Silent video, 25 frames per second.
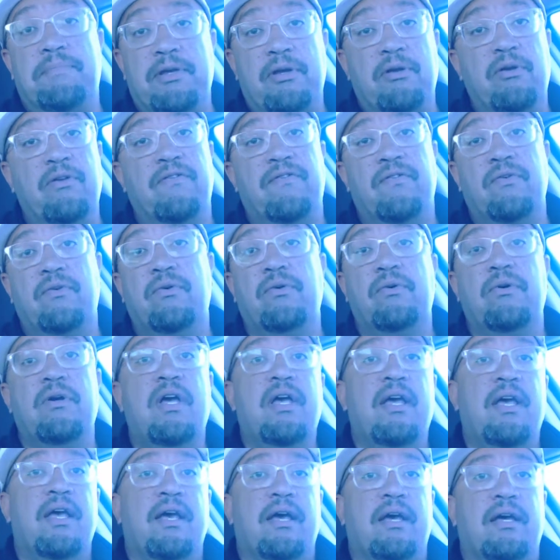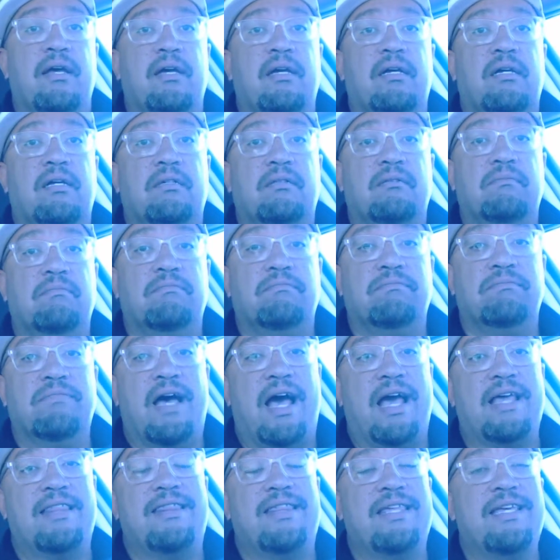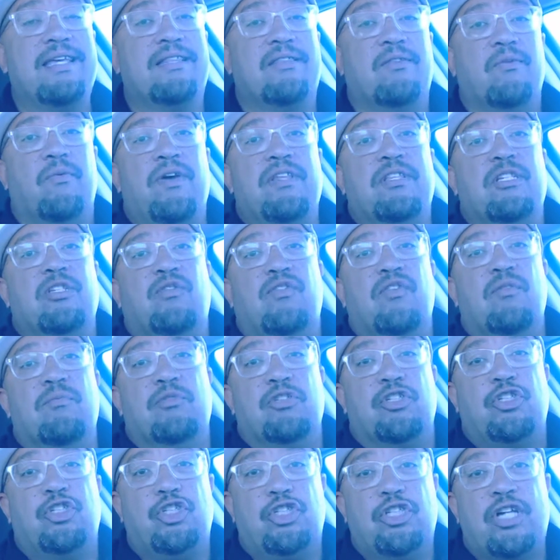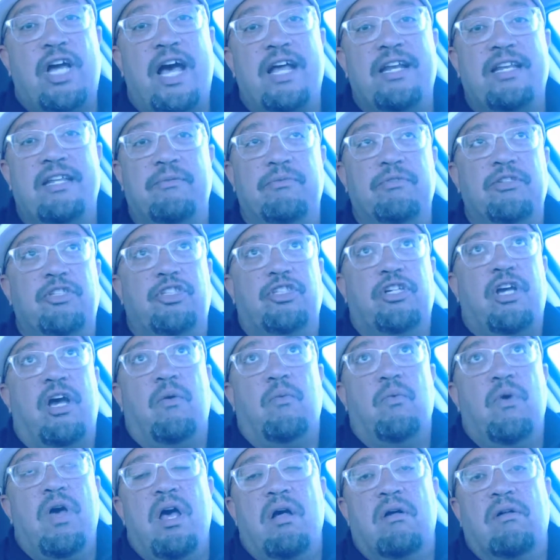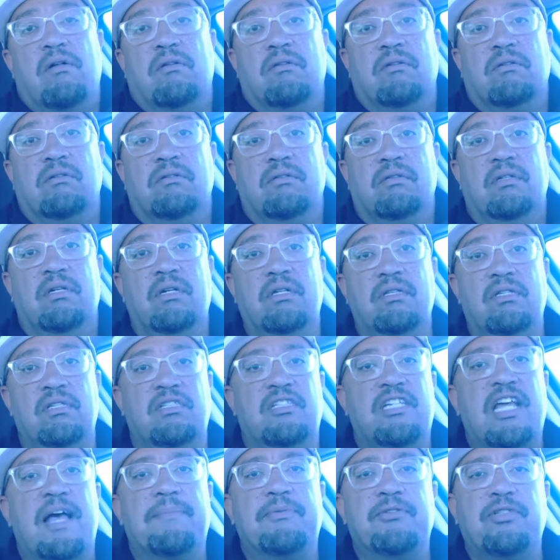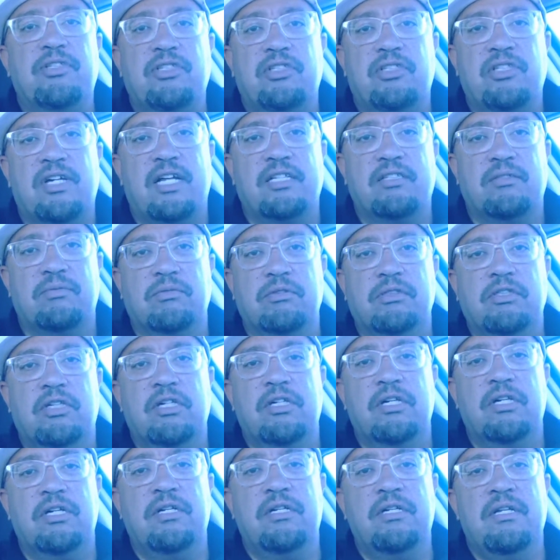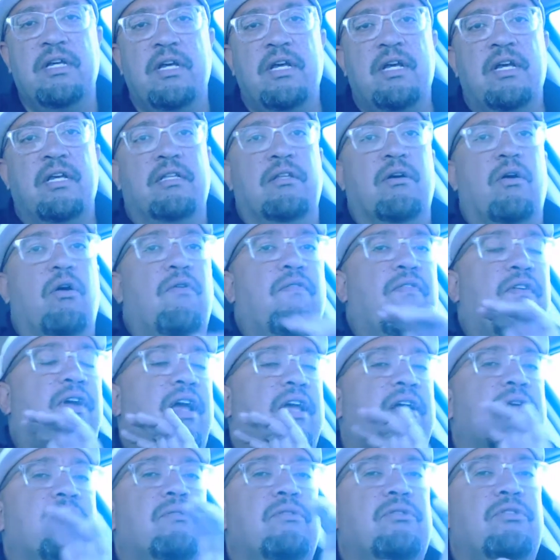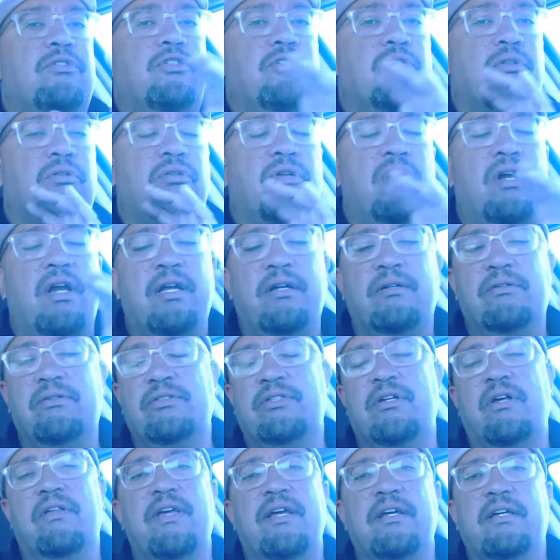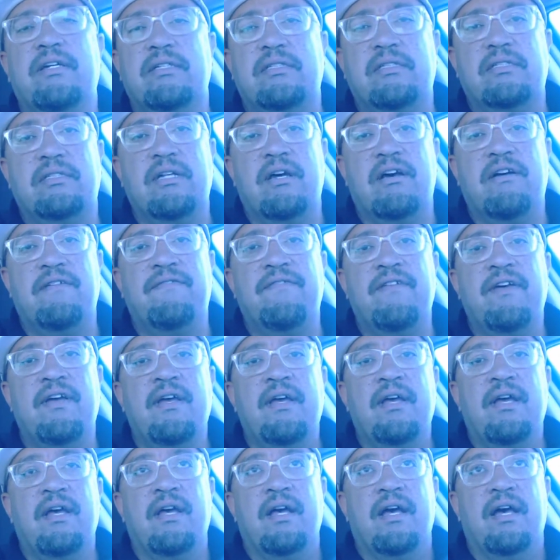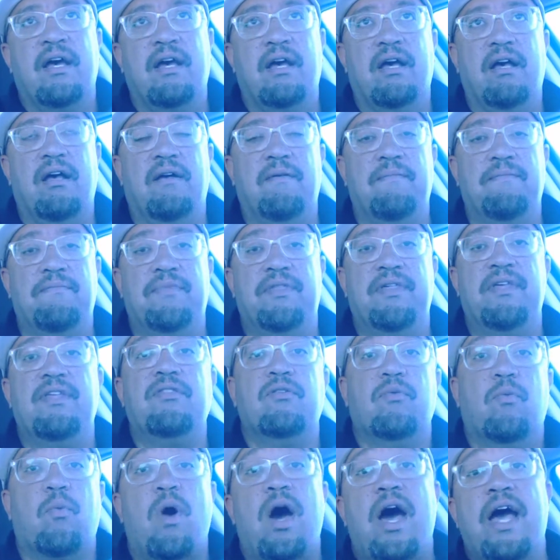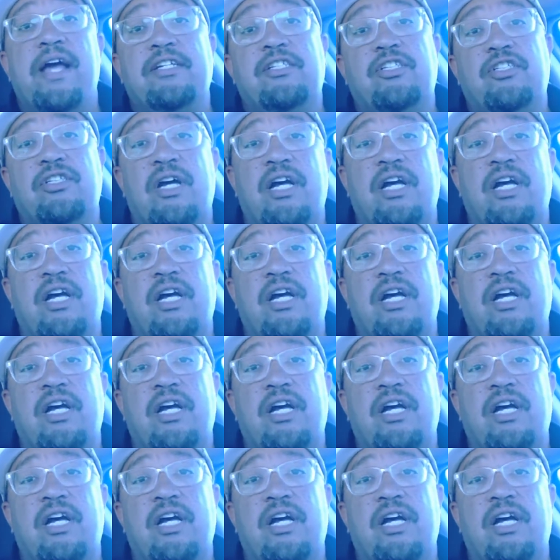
beautiful. I think the way this film was shot, it was shot well. The establishing shots were good, the over angles, shoulder angles, all that good stuff. Then the wide